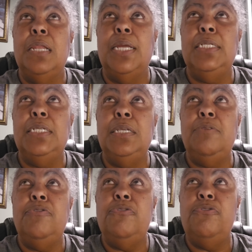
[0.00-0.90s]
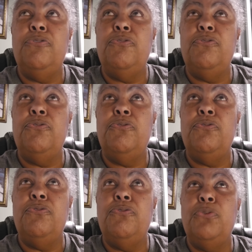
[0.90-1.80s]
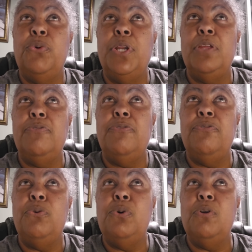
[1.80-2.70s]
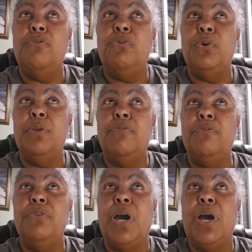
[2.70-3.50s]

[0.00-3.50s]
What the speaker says: 1944, 45,